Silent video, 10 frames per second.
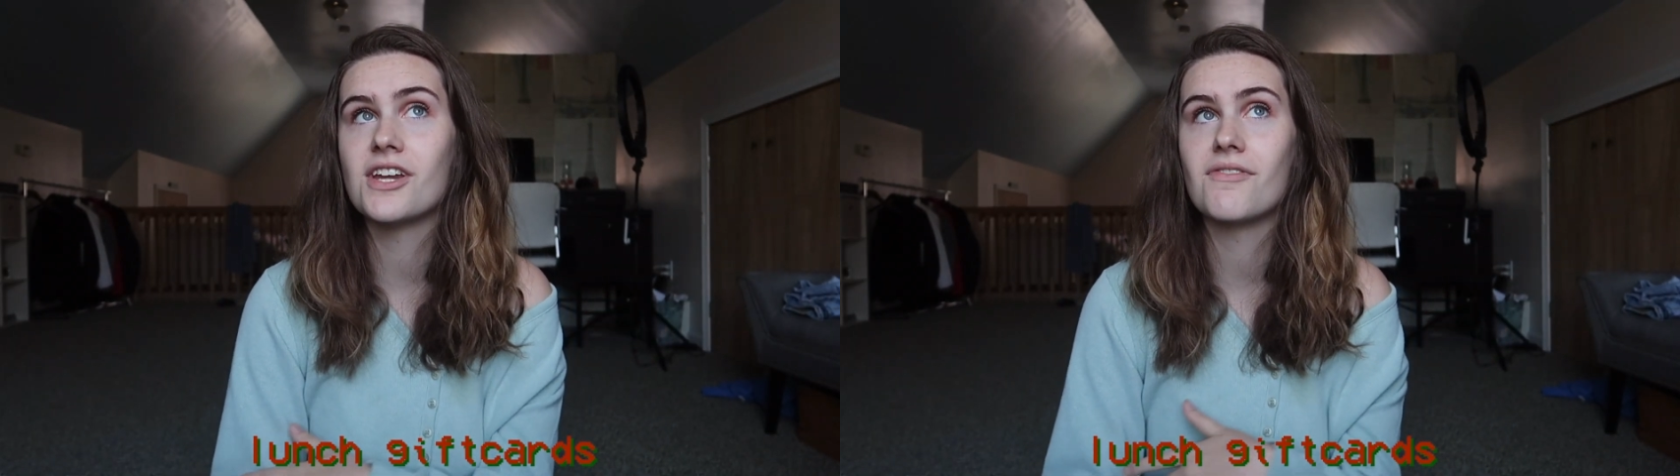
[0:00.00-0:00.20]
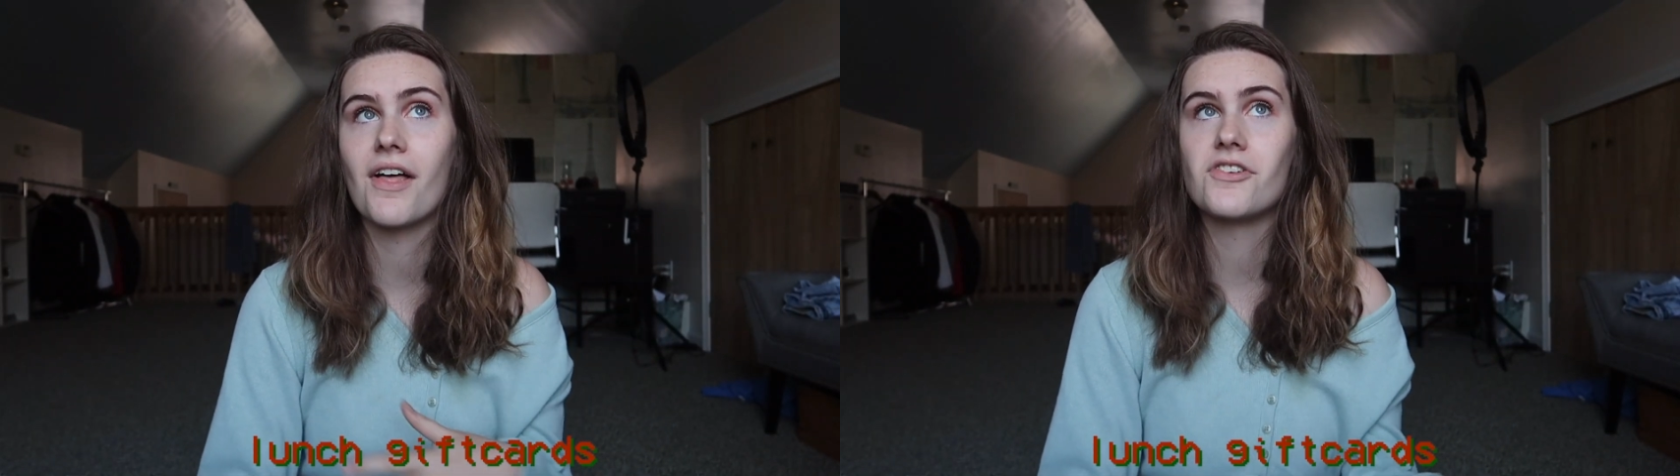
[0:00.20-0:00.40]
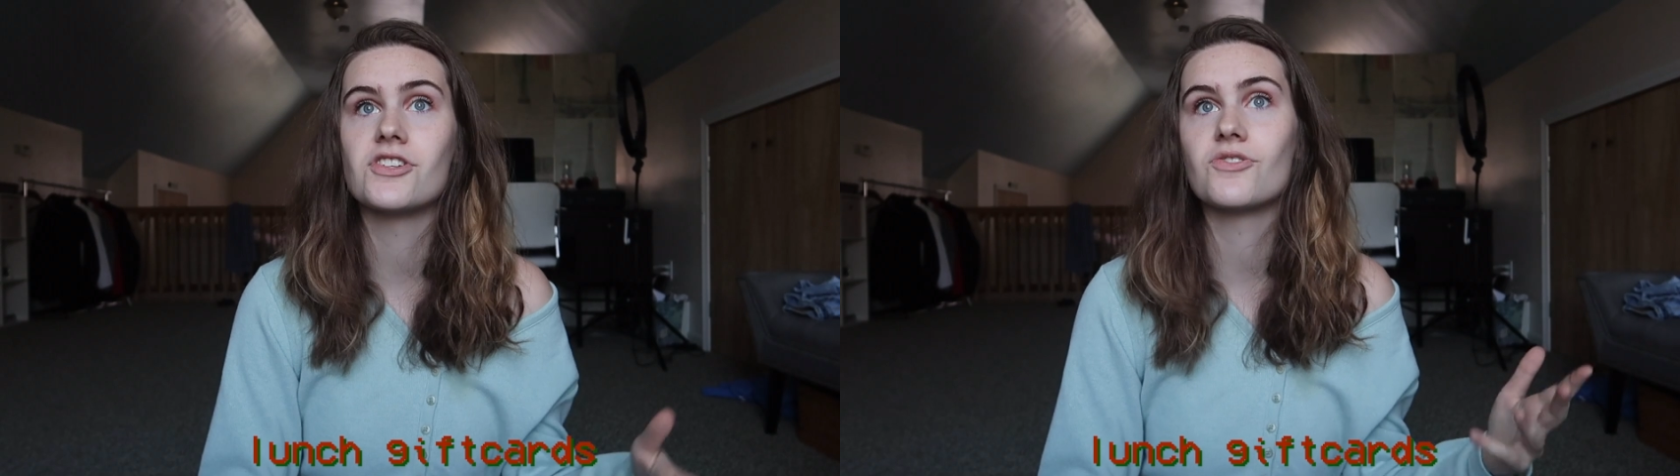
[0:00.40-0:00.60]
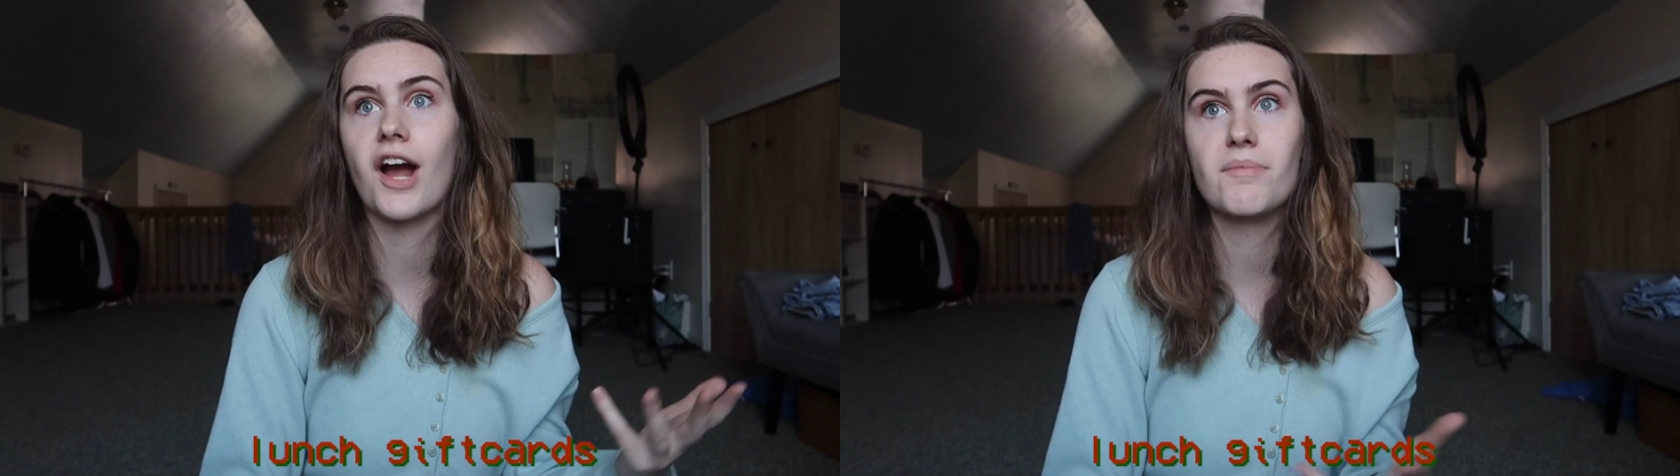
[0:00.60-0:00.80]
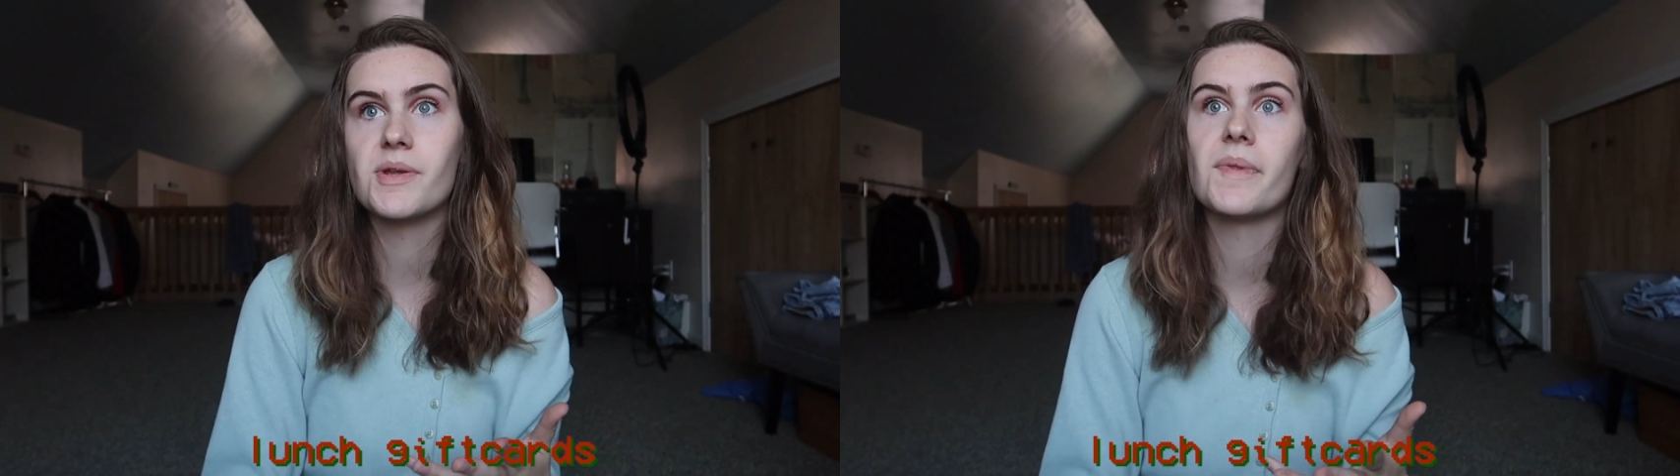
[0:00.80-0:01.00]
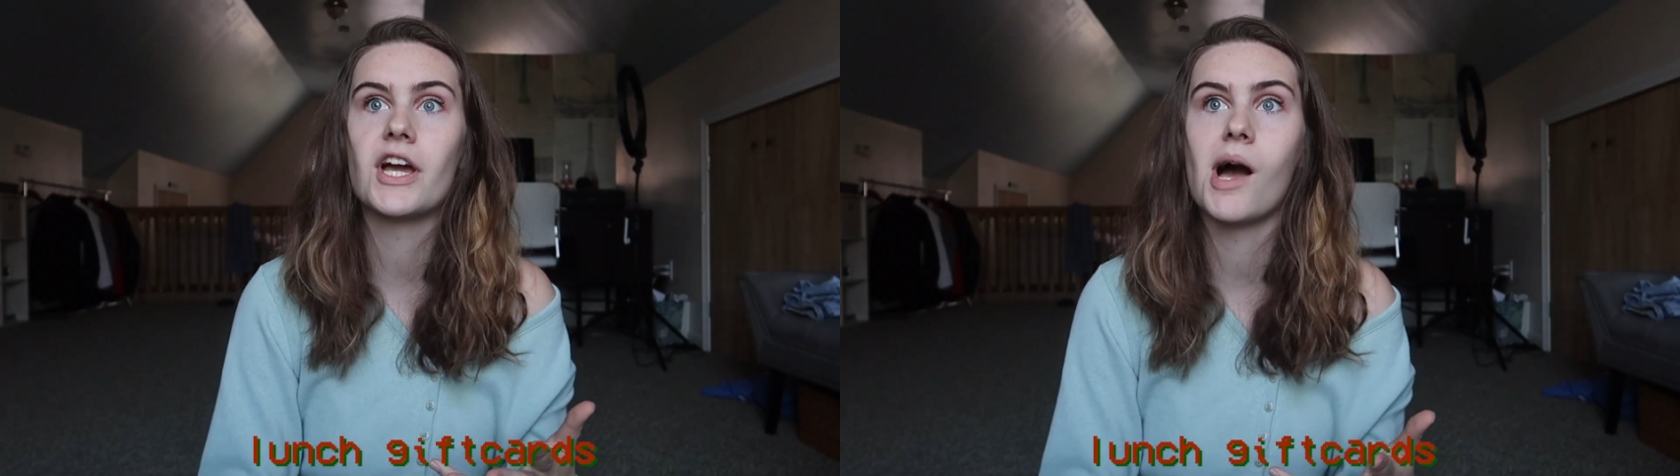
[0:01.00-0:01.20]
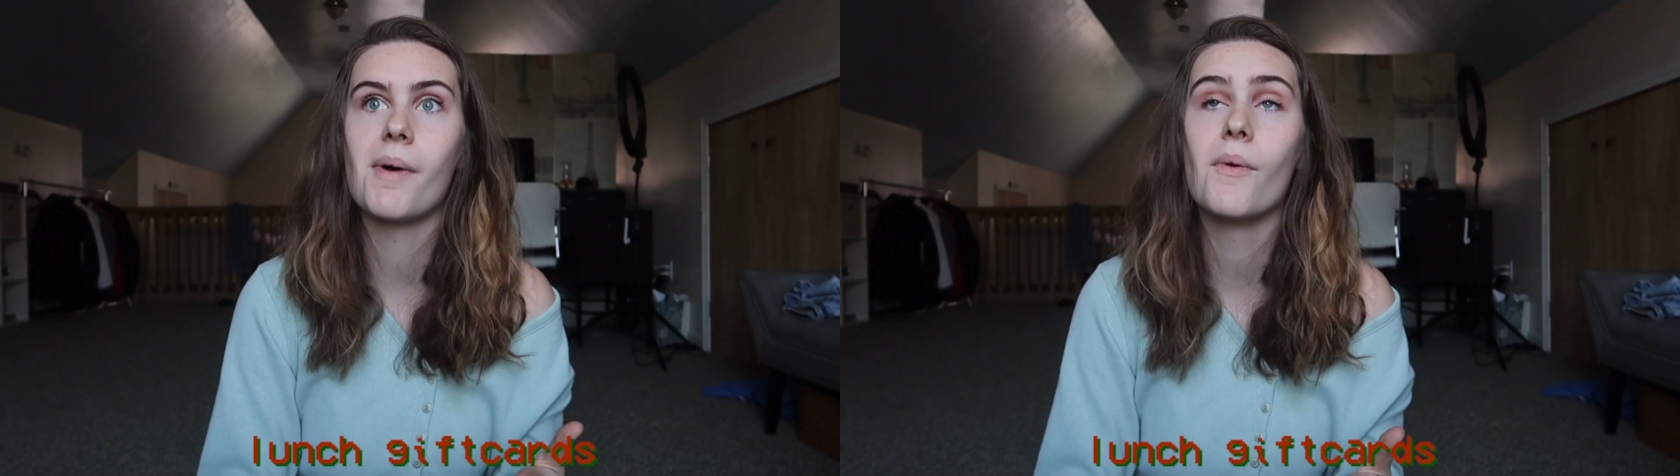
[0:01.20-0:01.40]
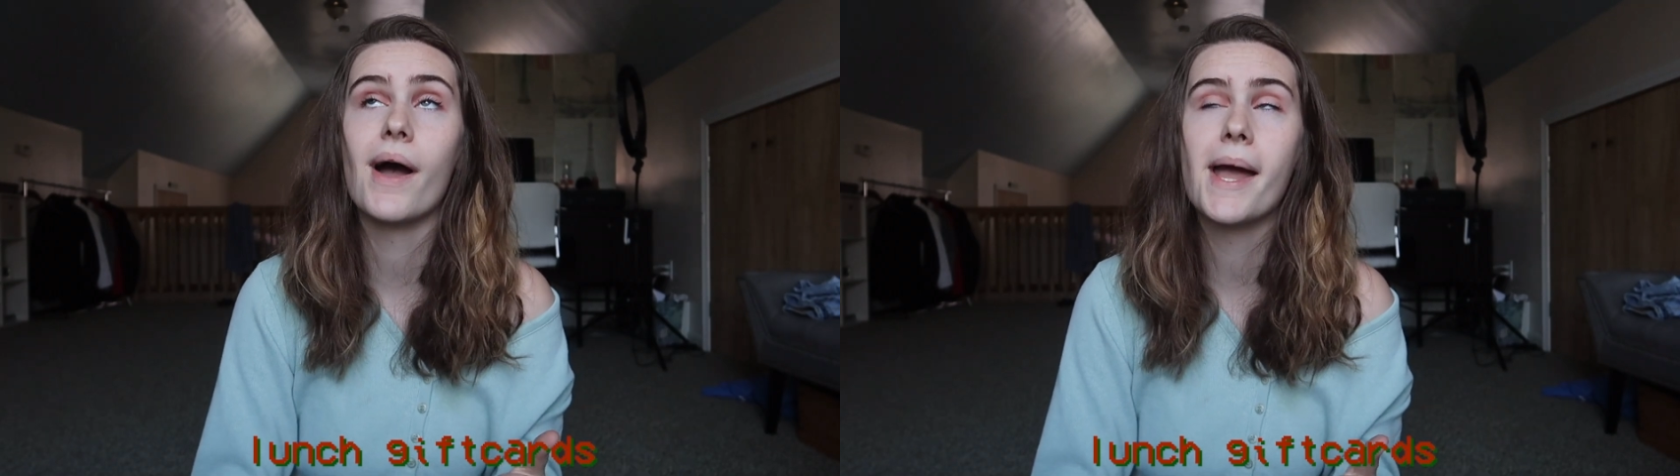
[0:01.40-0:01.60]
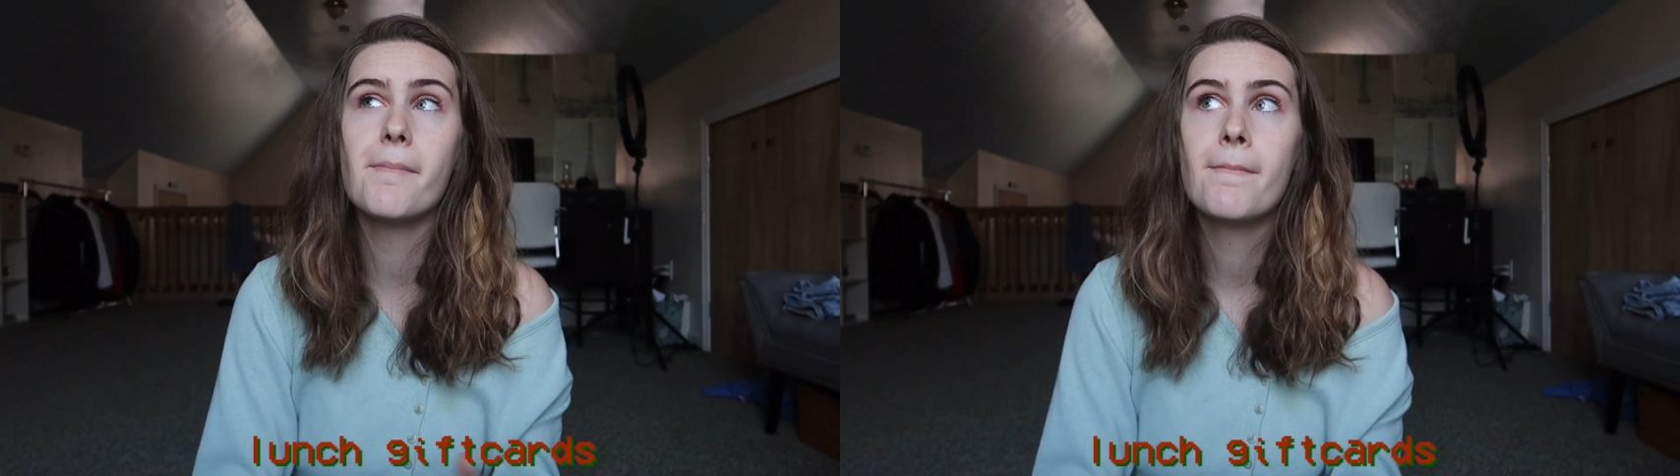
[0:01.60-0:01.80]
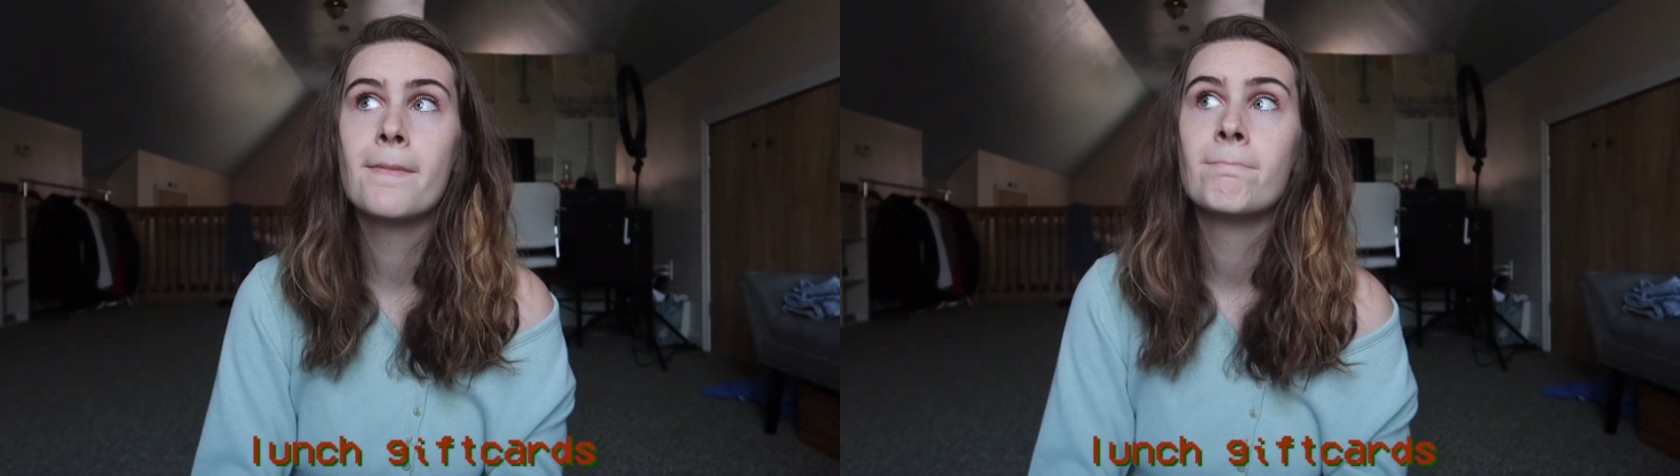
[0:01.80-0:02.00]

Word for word: I'd rather just grab something on my way.